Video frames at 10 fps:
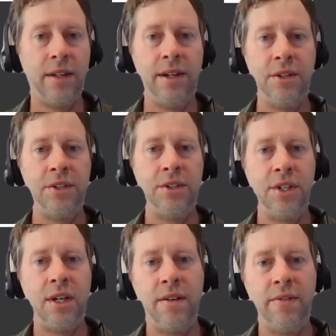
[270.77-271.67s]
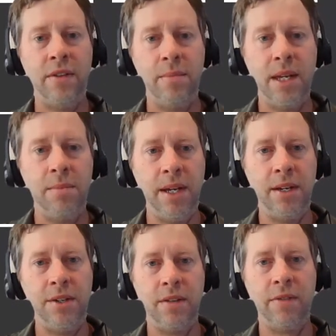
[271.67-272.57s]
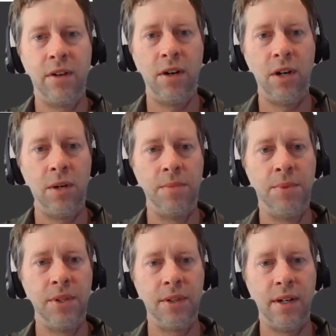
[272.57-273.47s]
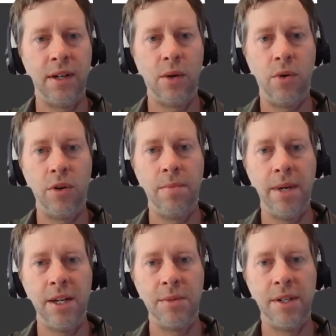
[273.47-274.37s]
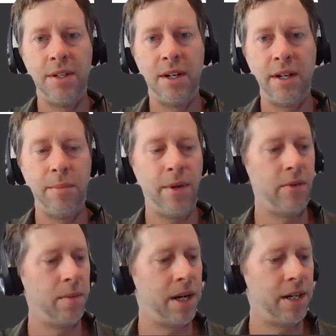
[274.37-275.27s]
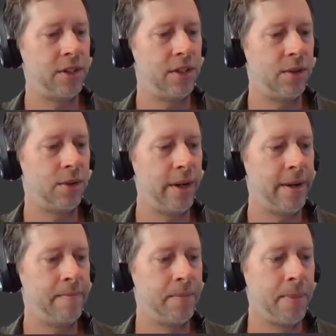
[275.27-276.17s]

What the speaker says: Here's a shot of the main page of CARB's quality management document repository